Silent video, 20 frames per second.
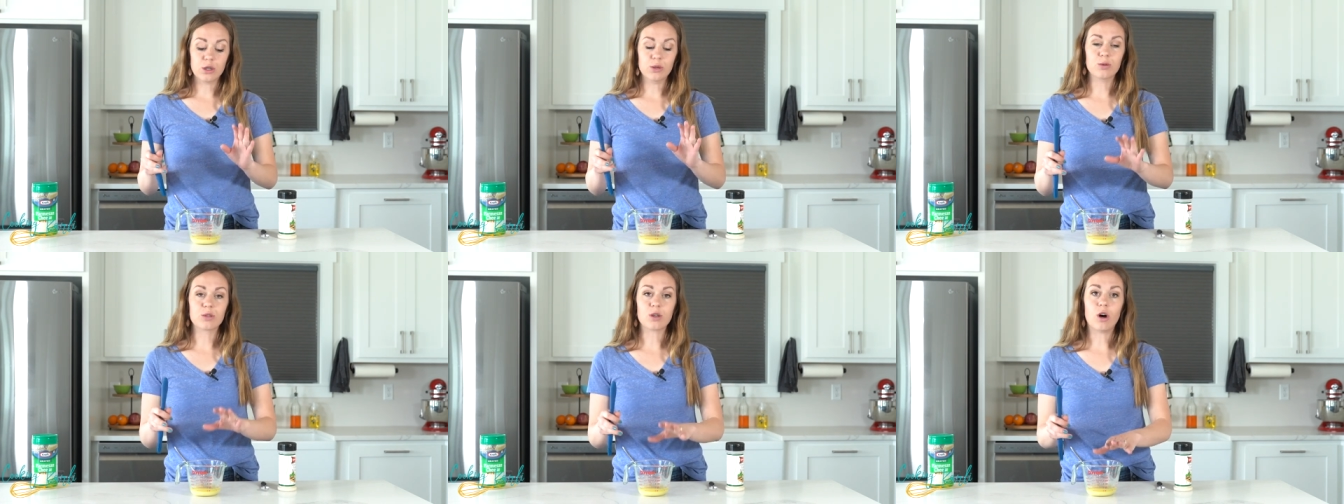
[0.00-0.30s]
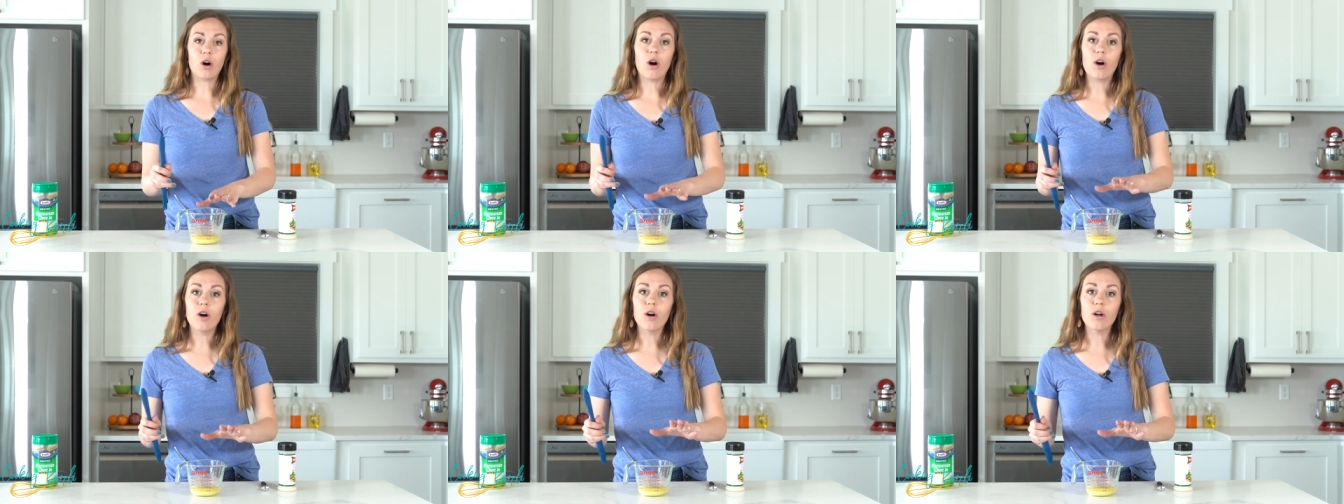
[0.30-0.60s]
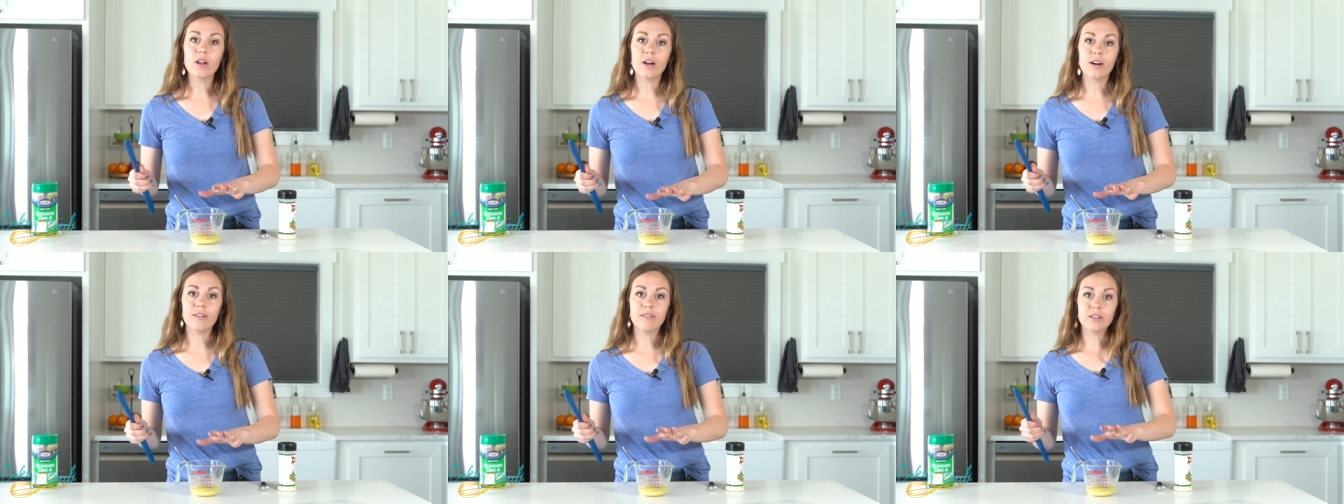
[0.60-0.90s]
Use
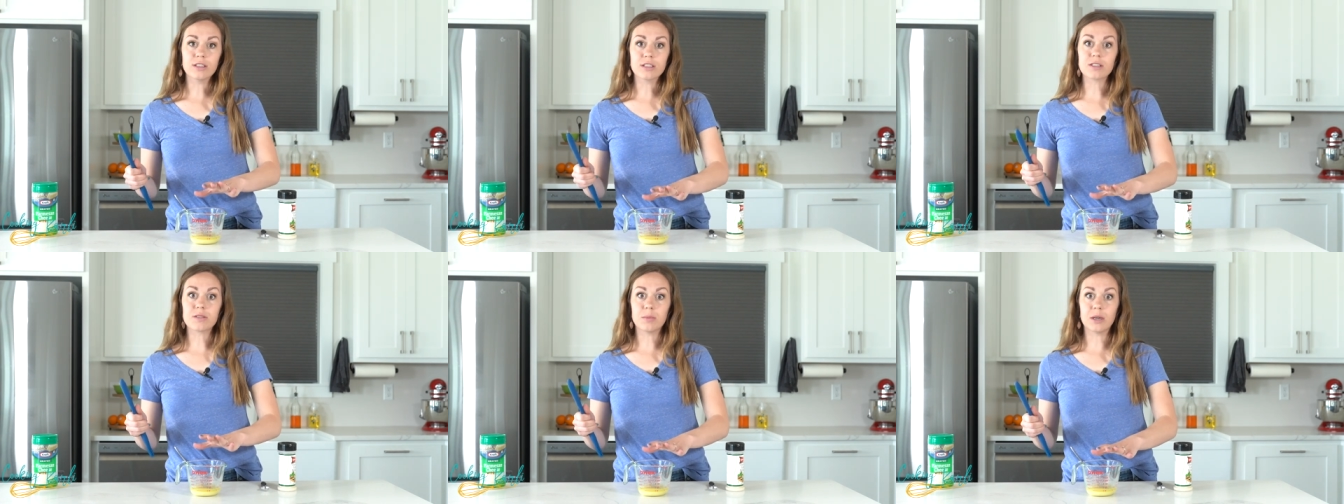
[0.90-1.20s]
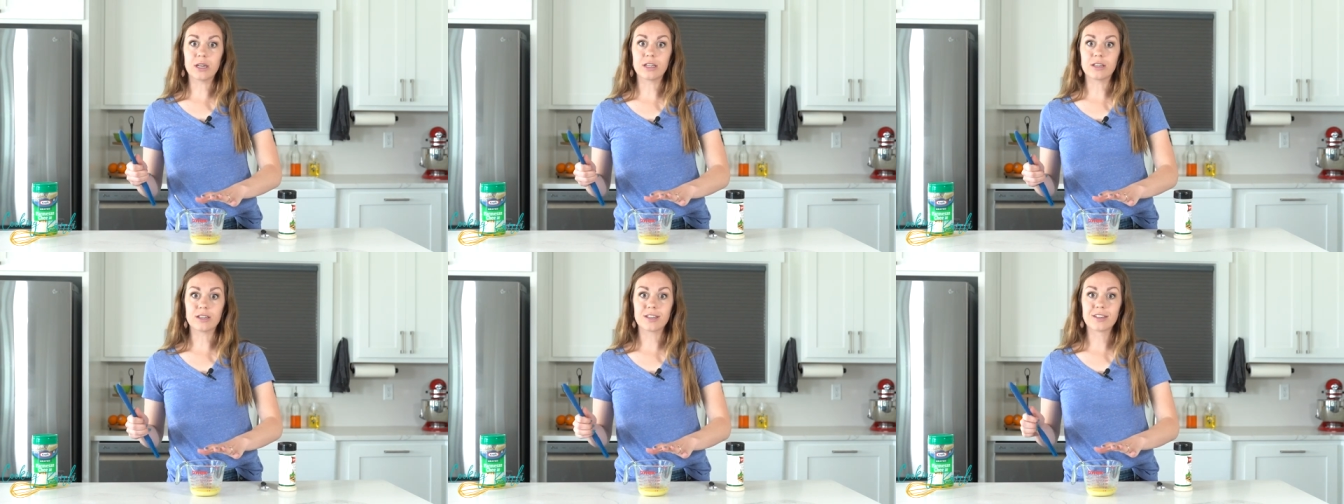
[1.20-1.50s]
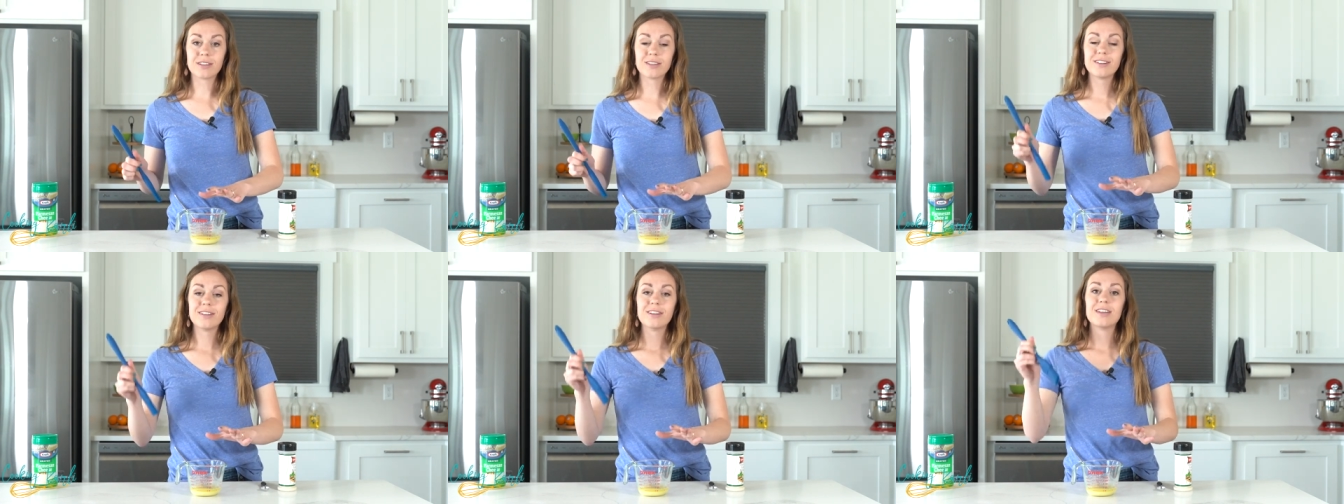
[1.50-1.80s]
all of this
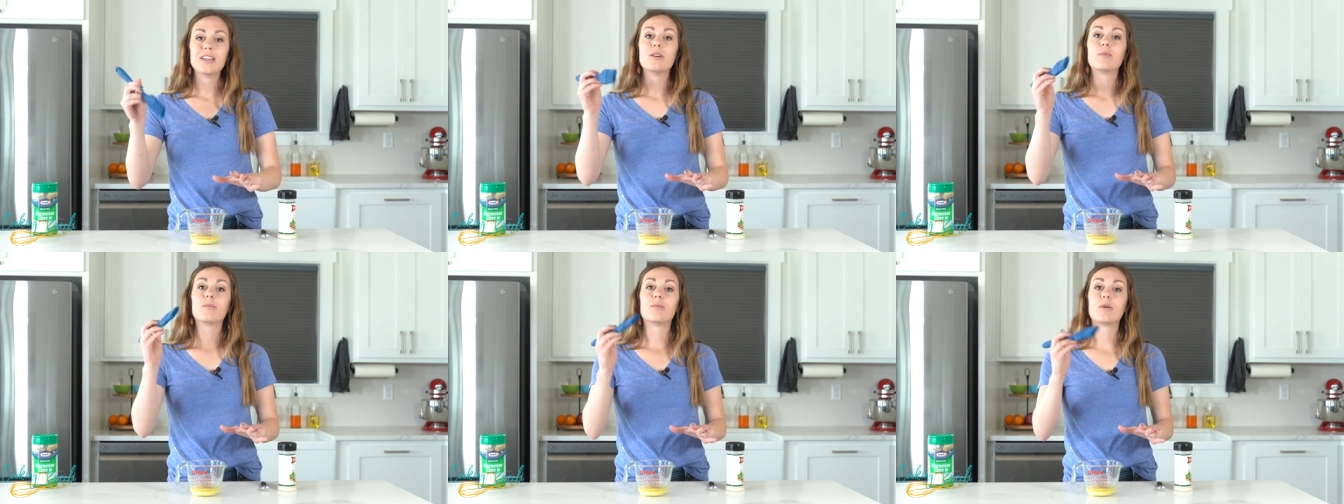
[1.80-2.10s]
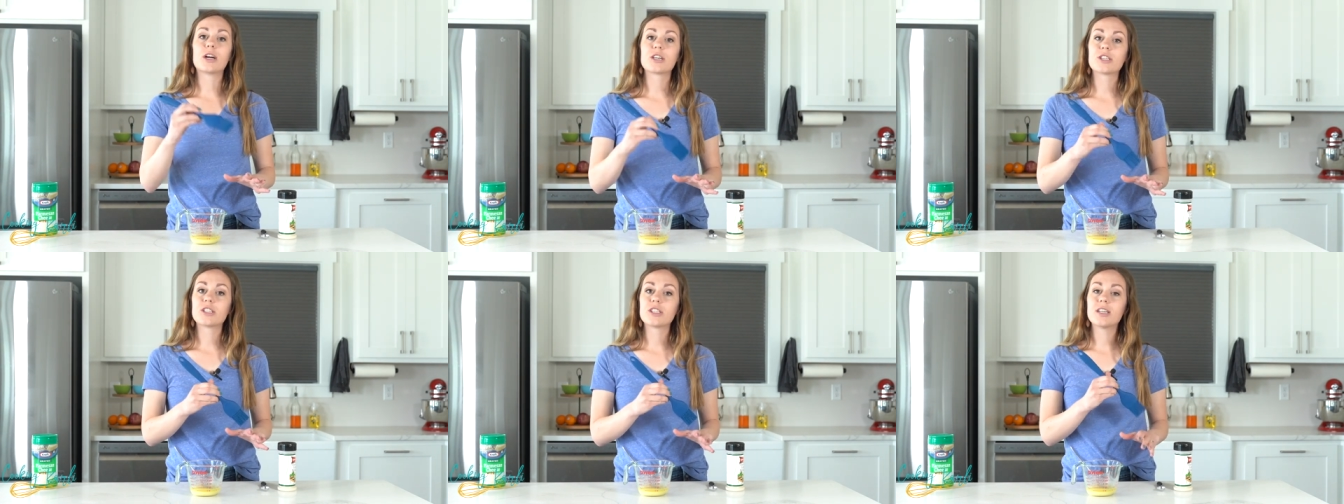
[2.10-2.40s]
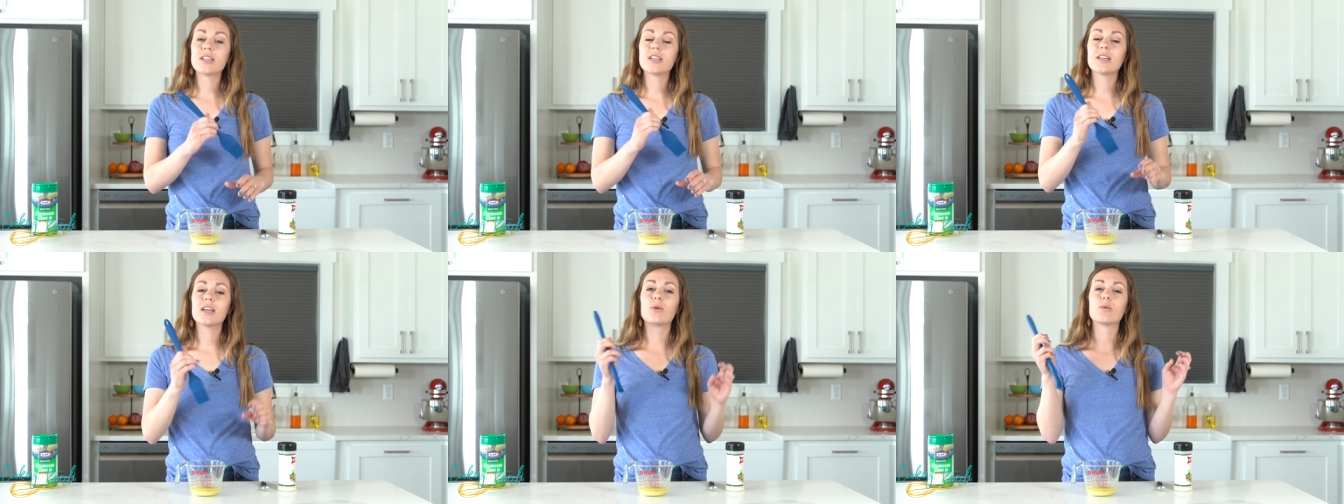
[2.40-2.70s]
butter brush it,